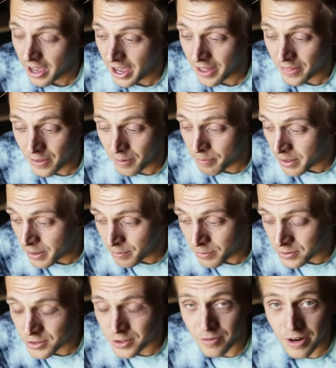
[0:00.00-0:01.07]
and the
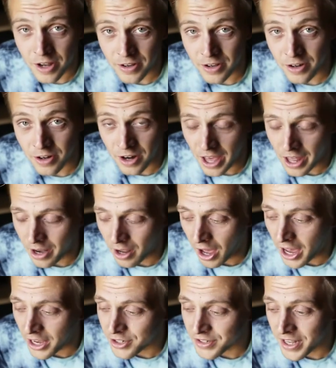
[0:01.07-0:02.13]
people surrounding her, and
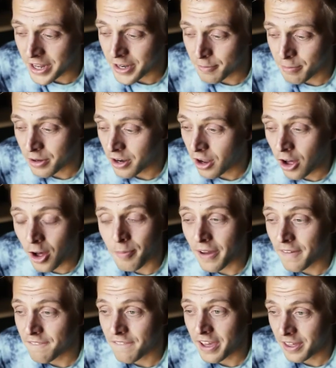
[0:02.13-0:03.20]
I just had to put all
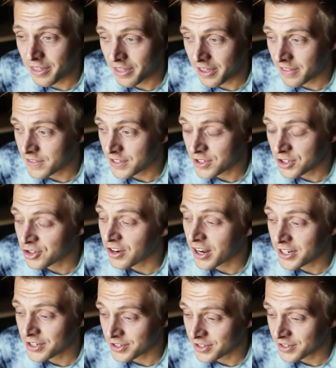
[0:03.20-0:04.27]
my faith in these
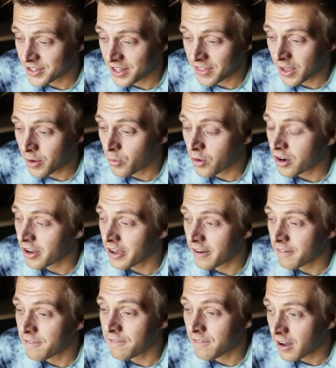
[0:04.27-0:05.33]
strangers that they weren't
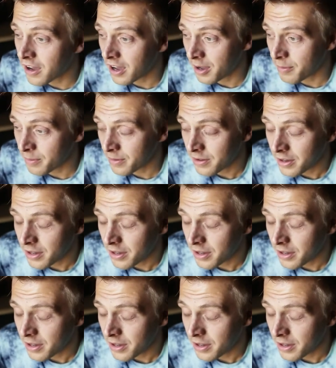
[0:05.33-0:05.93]
gonna fuck up,